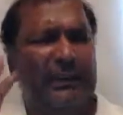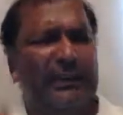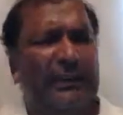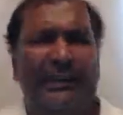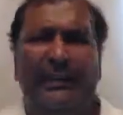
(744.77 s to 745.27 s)

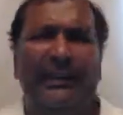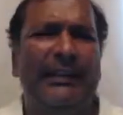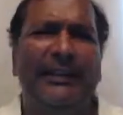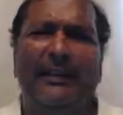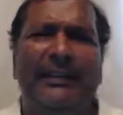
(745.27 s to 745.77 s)
I was like,
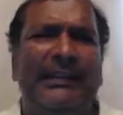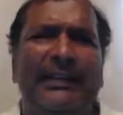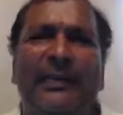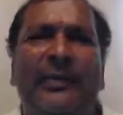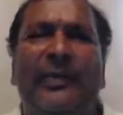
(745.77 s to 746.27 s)
this isn't
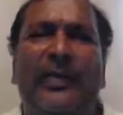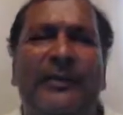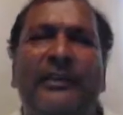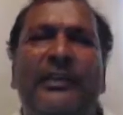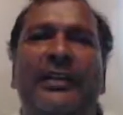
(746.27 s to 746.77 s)
going to work.
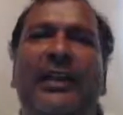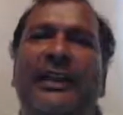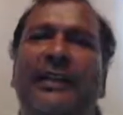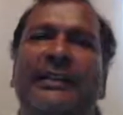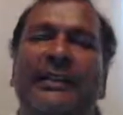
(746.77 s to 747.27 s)
I
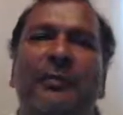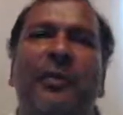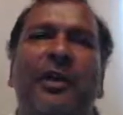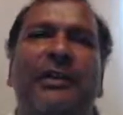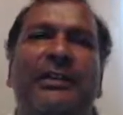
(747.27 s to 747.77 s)
need
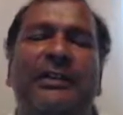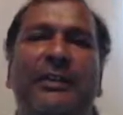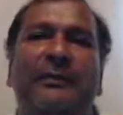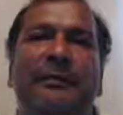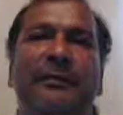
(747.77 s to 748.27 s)
someone to
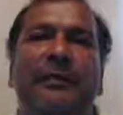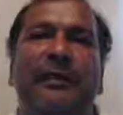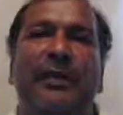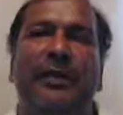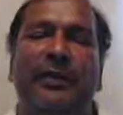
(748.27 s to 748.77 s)

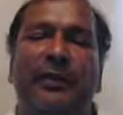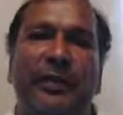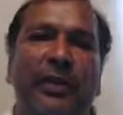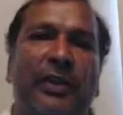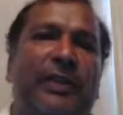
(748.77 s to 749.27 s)

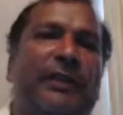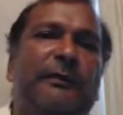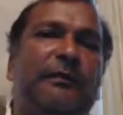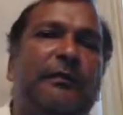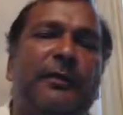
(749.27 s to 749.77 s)
really
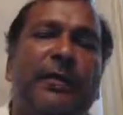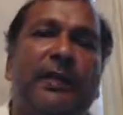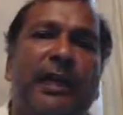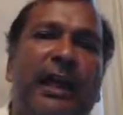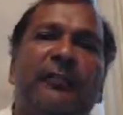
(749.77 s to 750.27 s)

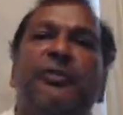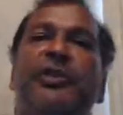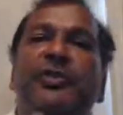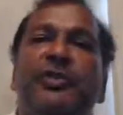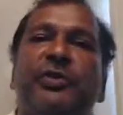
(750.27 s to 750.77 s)
have
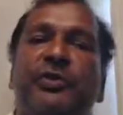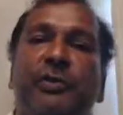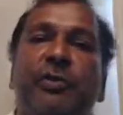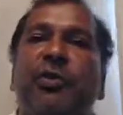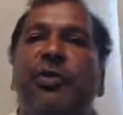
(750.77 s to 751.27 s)
mutual
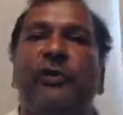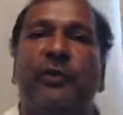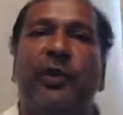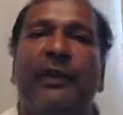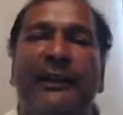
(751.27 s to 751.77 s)
support of
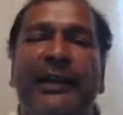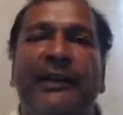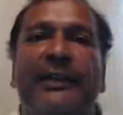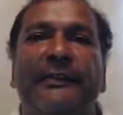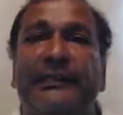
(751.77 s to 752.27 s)
one
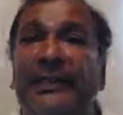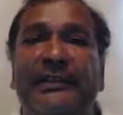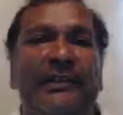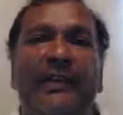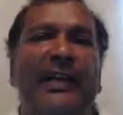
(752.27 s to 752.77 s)
another. And
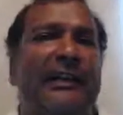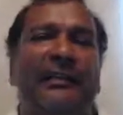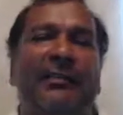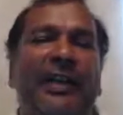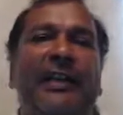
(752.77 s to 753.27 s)
so I
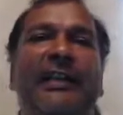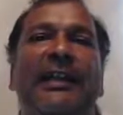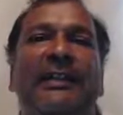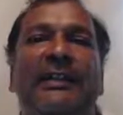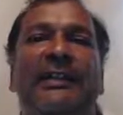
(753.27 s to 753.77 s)
explained
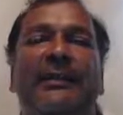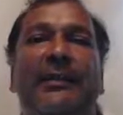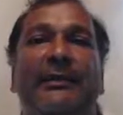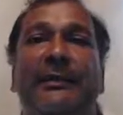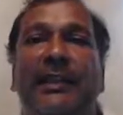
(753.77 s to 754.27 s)
that to him,
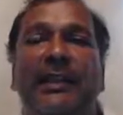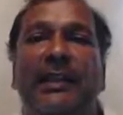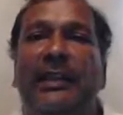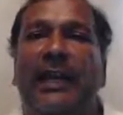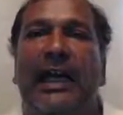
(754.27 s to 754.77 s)
and
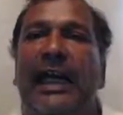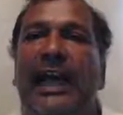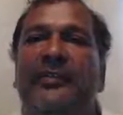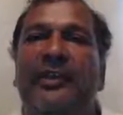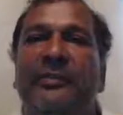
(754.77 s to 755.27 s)
I
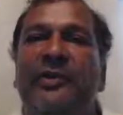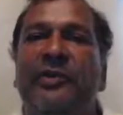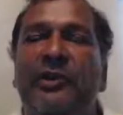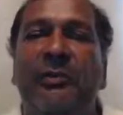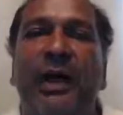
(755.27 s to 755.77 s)
have him
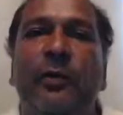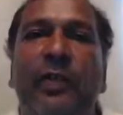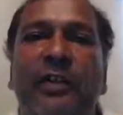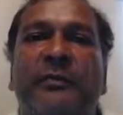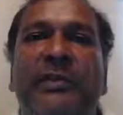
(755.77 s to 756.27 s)
doing my
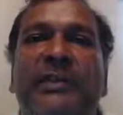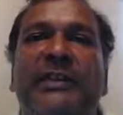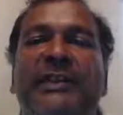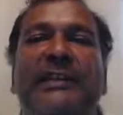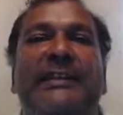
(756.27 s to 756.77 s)

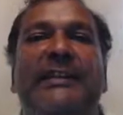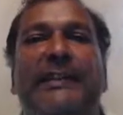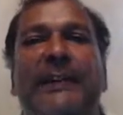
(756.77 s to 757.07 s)
workbook, and